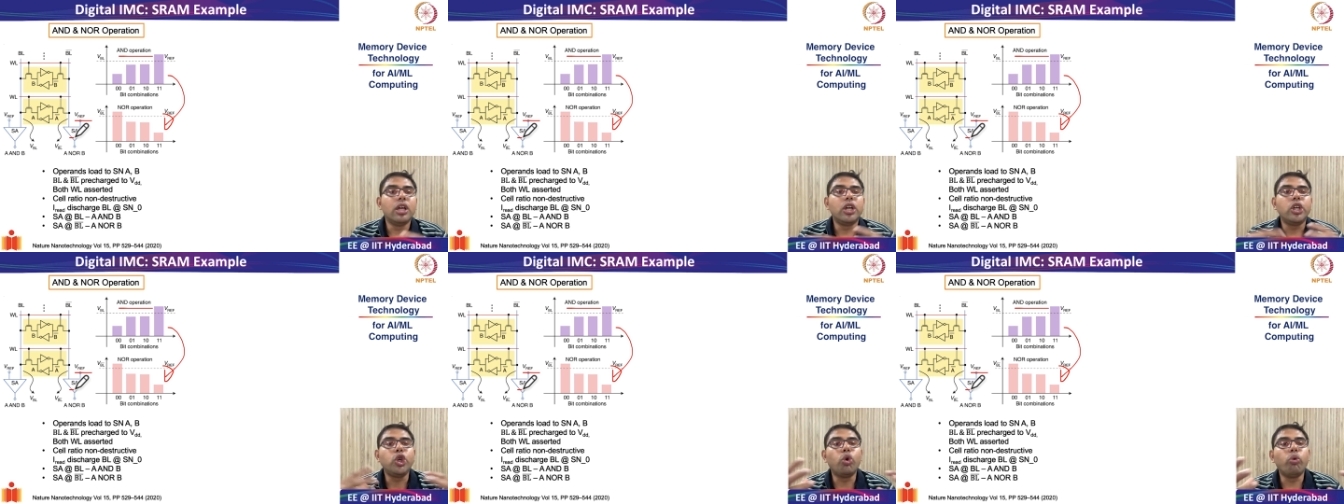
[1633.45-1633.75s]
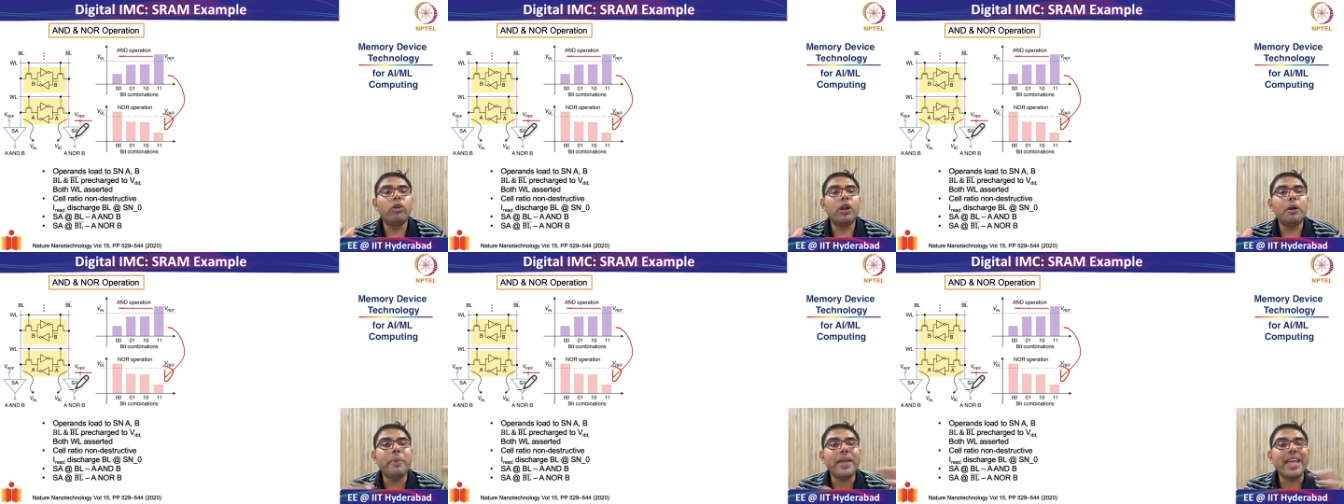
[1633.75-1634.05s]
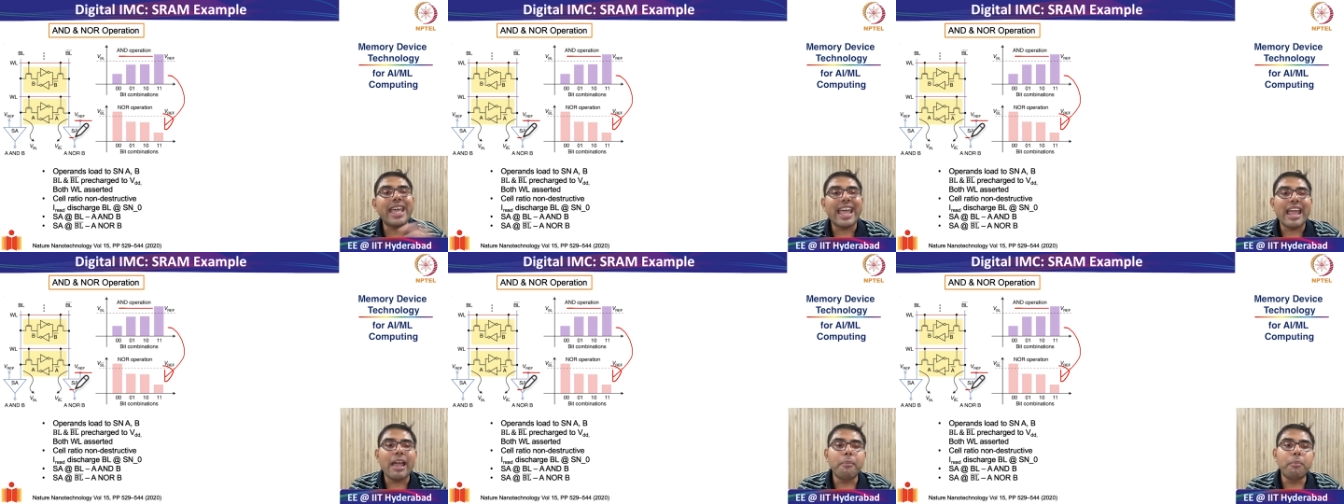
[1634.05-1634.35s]
you will
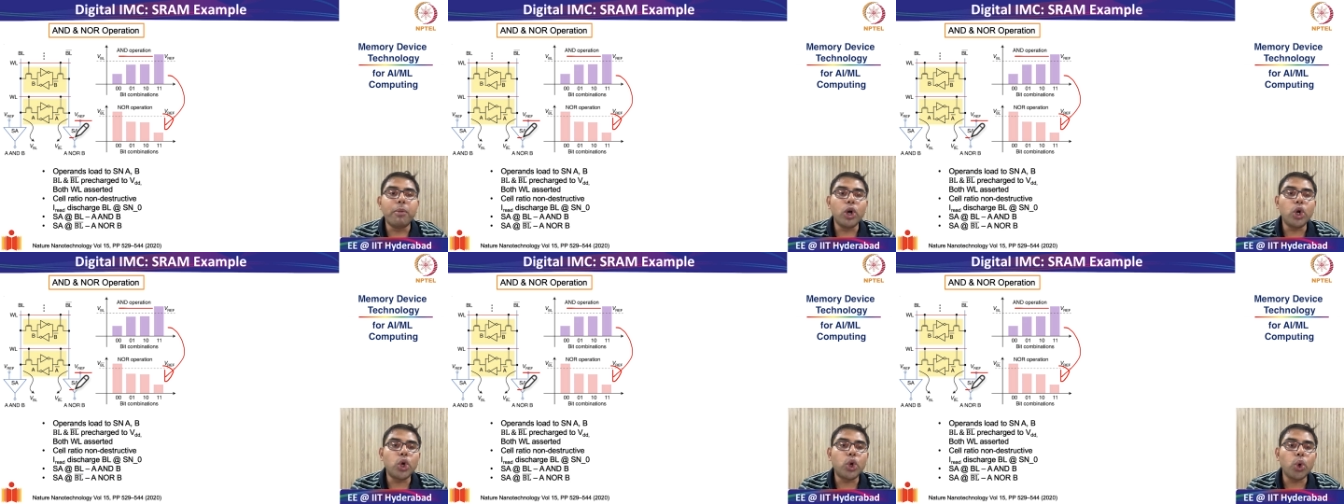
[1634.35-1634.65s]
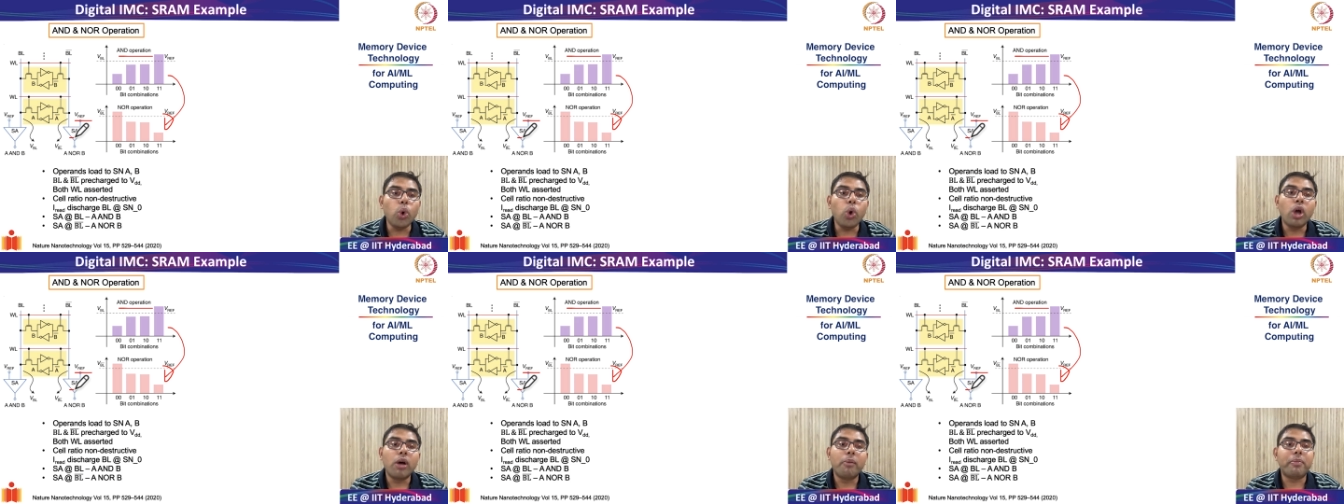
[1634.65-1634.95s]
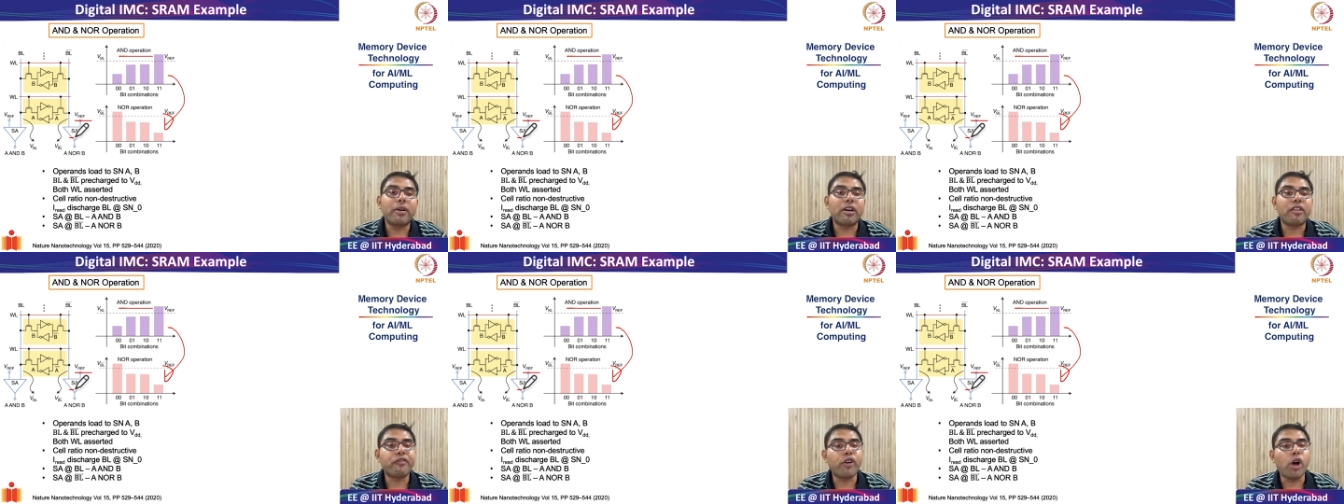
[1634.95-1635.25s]
be able to
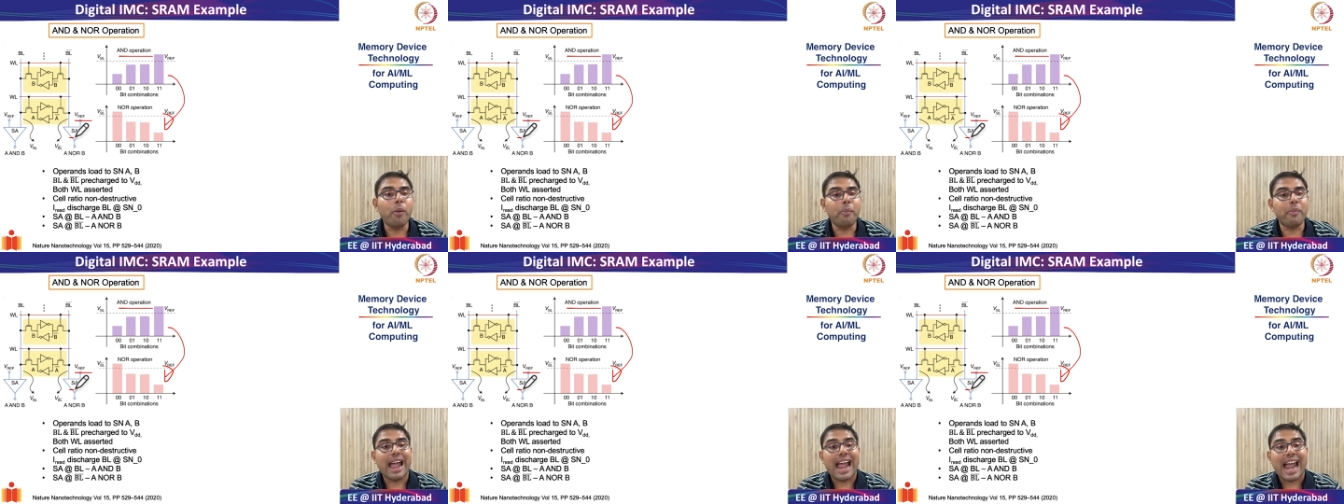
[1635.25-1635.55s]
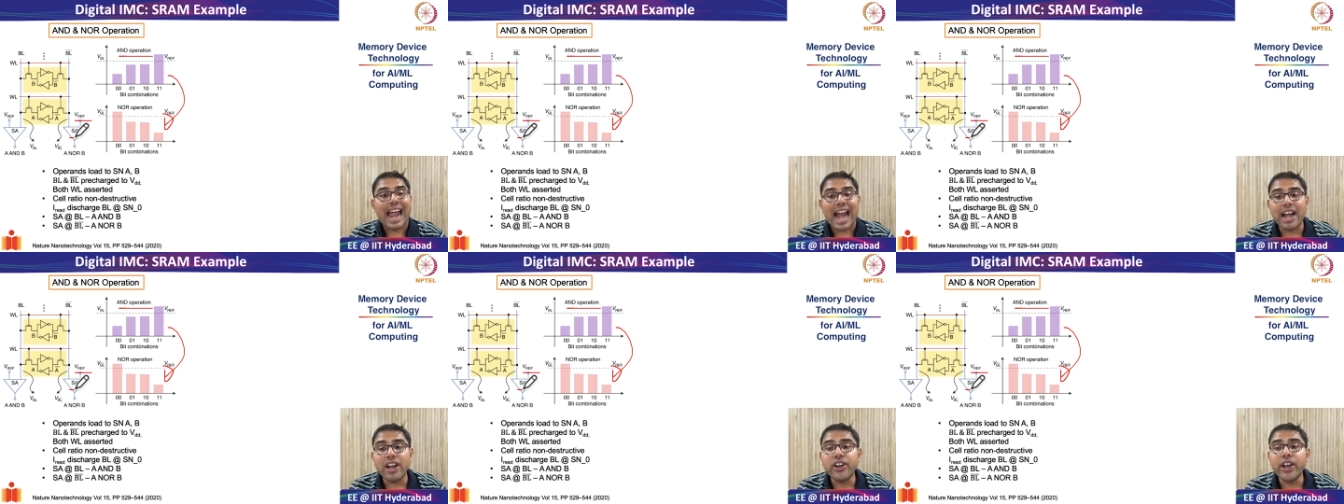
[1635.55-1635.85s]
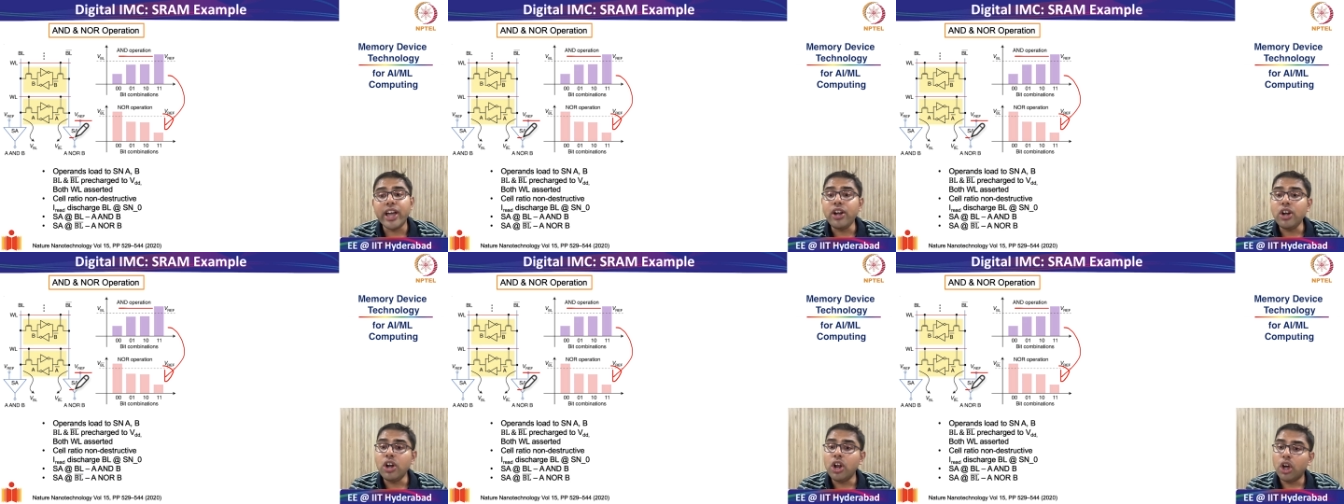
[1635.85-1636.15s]
perform AND
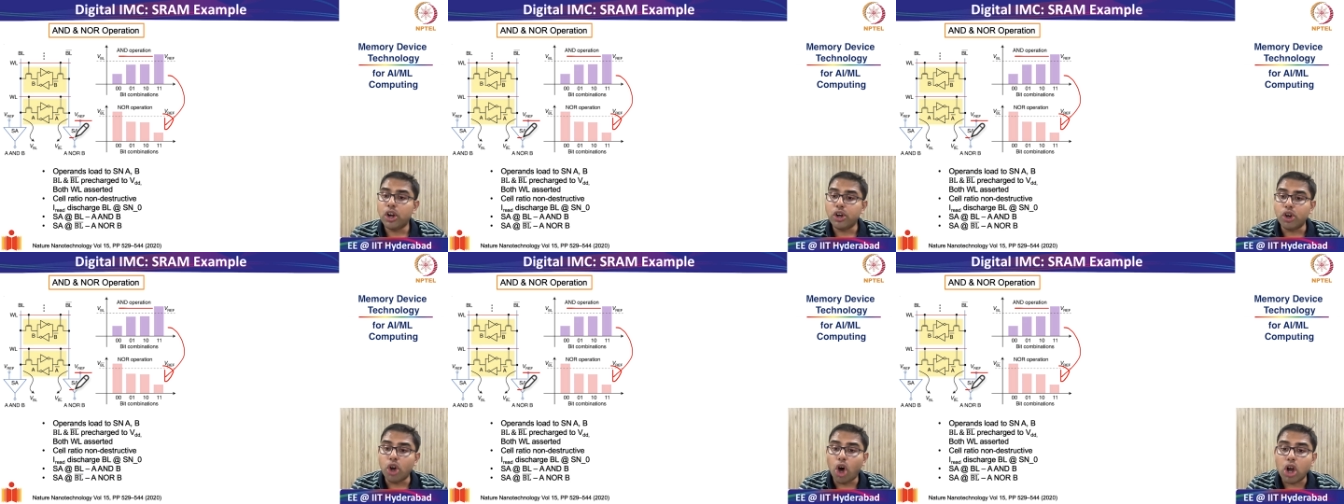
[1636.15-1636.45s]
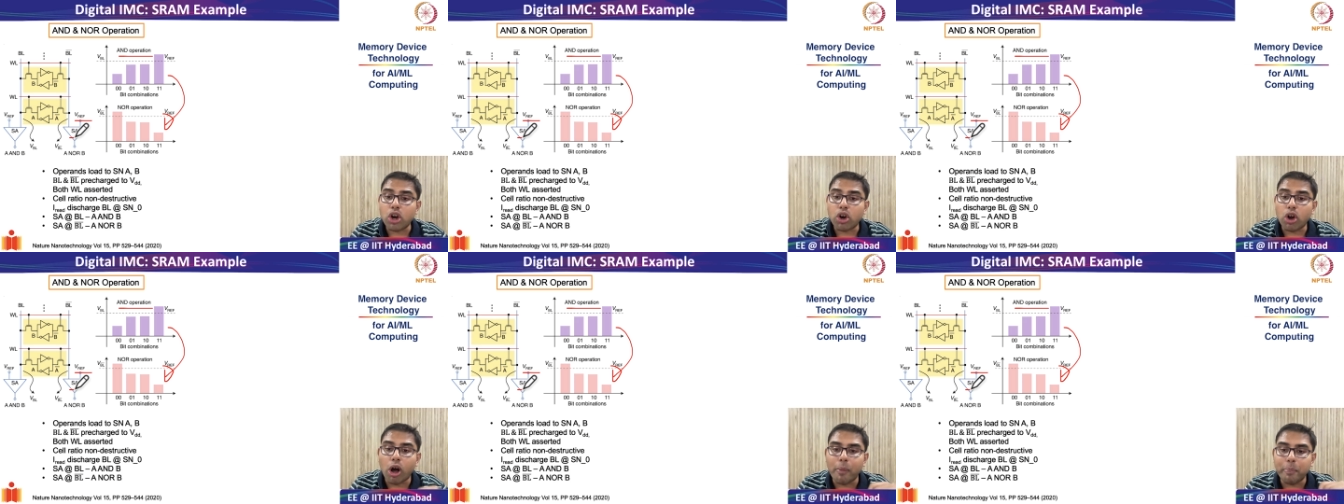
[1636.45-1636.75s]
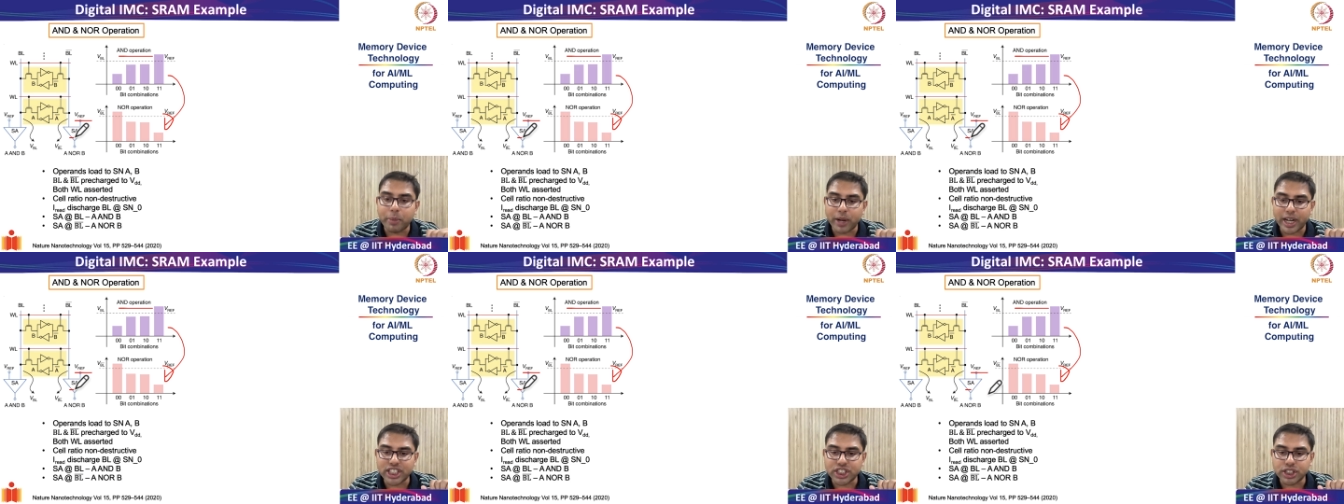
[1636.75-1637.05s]
and NOR
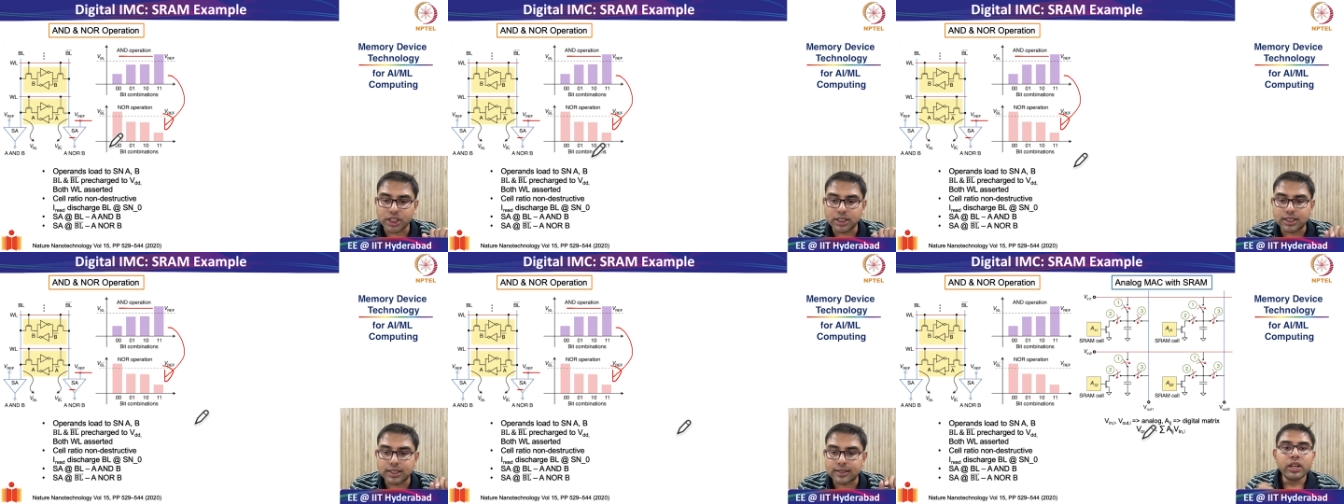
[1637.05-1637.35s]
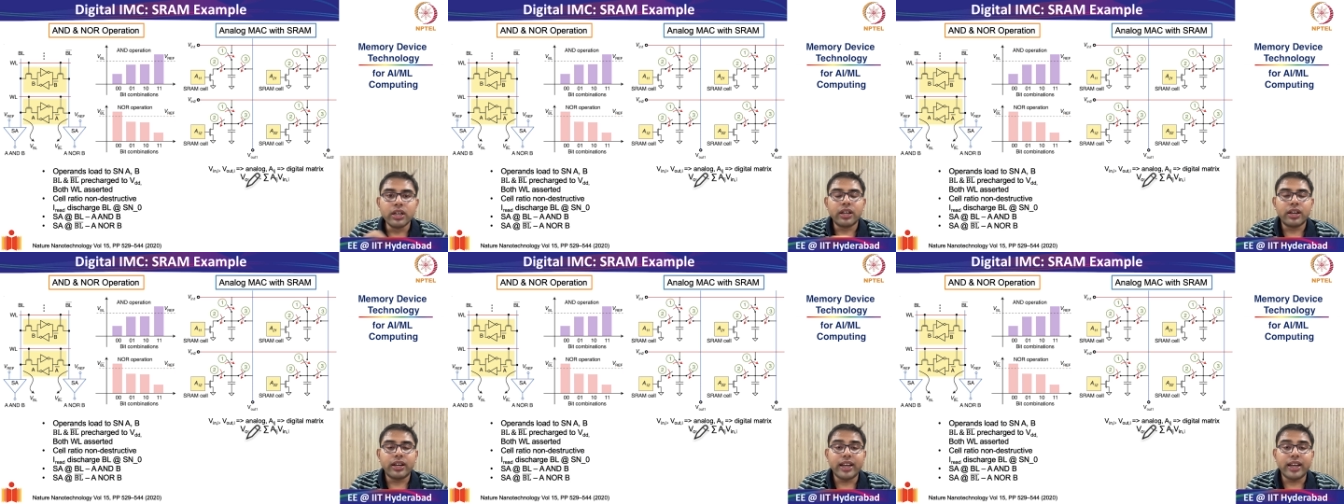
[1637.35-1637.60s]
operations.